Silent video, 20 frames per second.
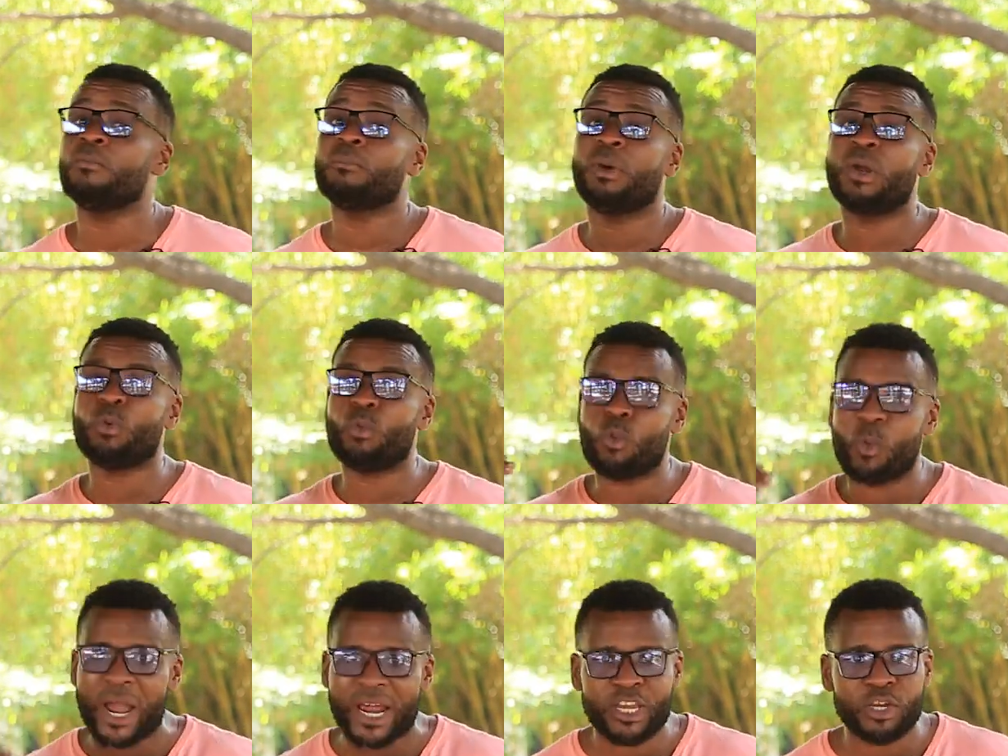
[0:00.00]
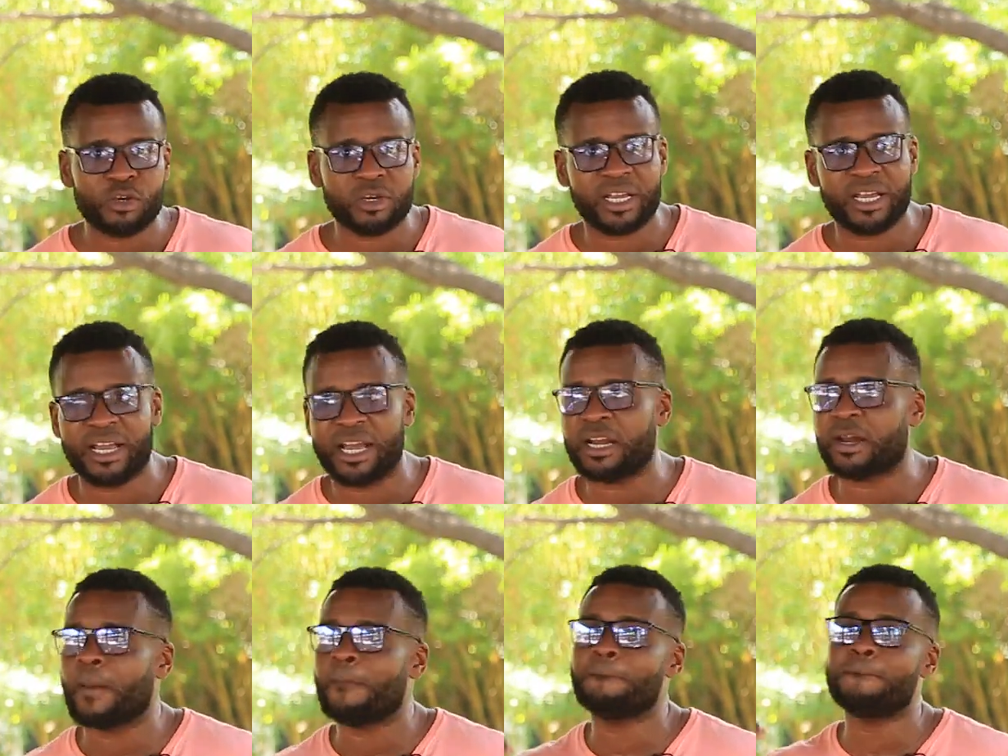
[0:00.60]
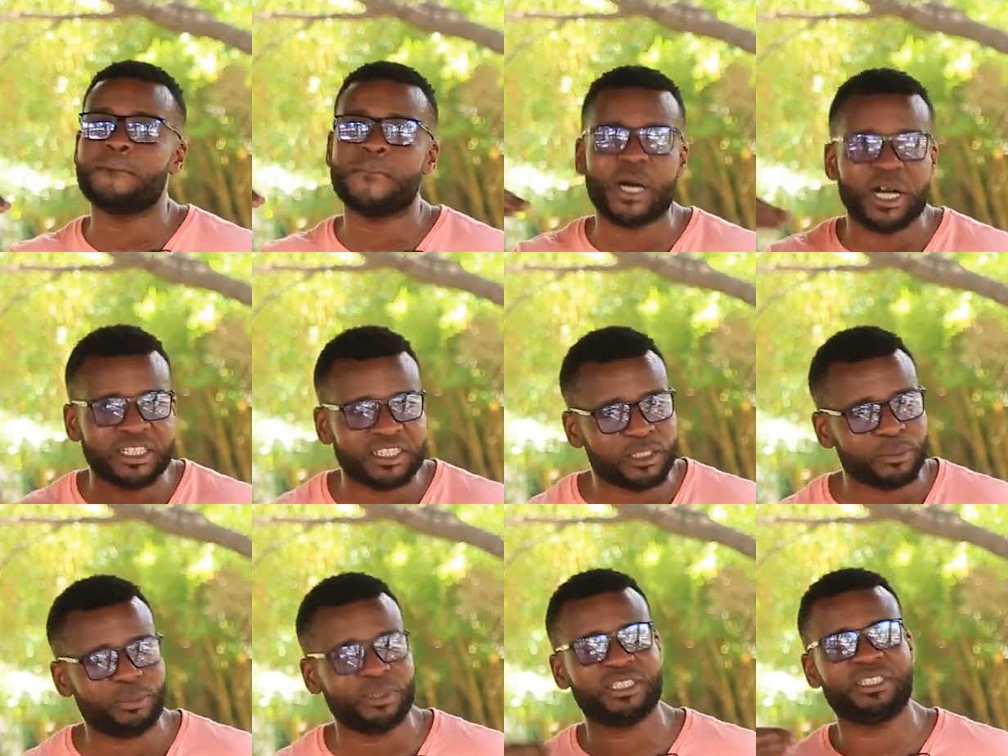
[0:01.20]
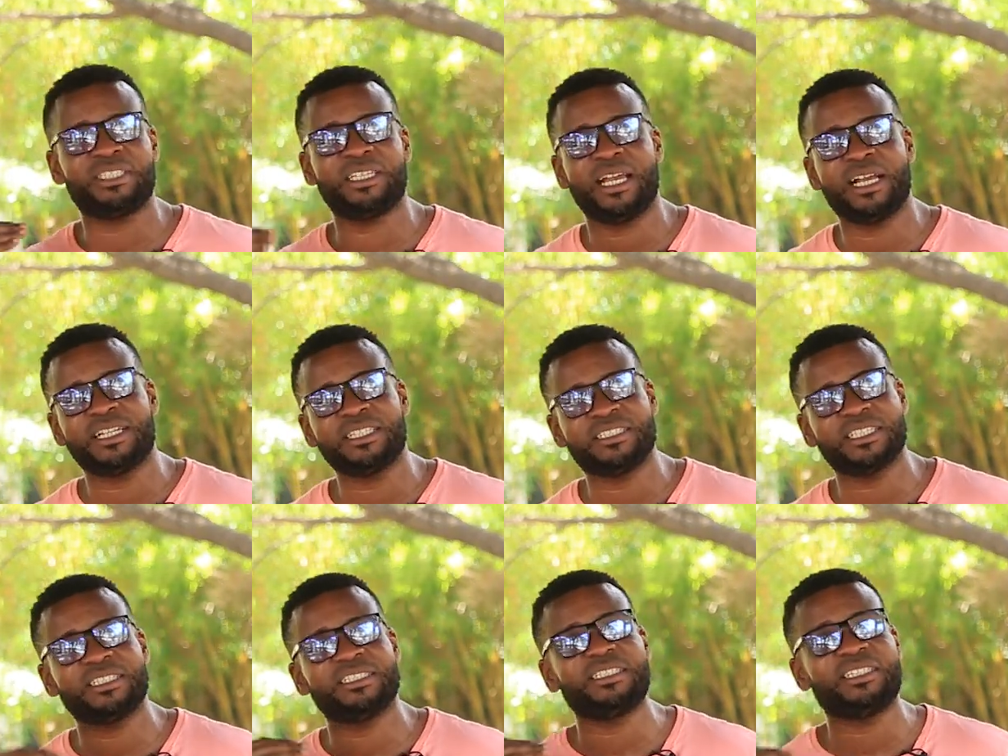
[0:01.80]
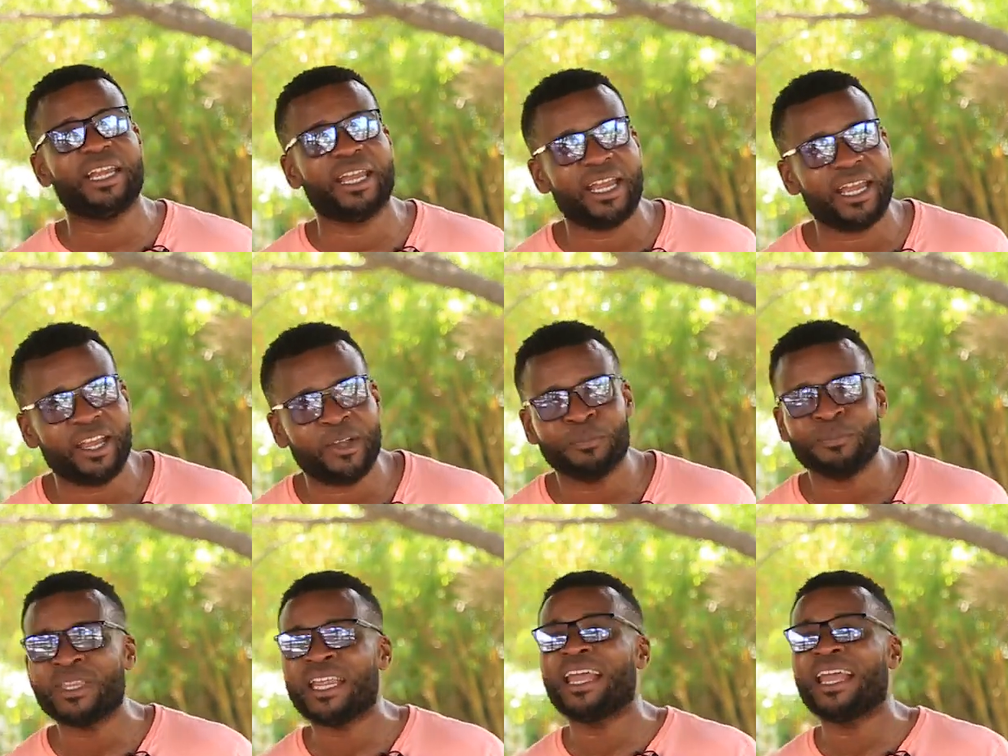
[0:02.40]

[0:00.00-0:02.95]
But when you can get multiple sales a day,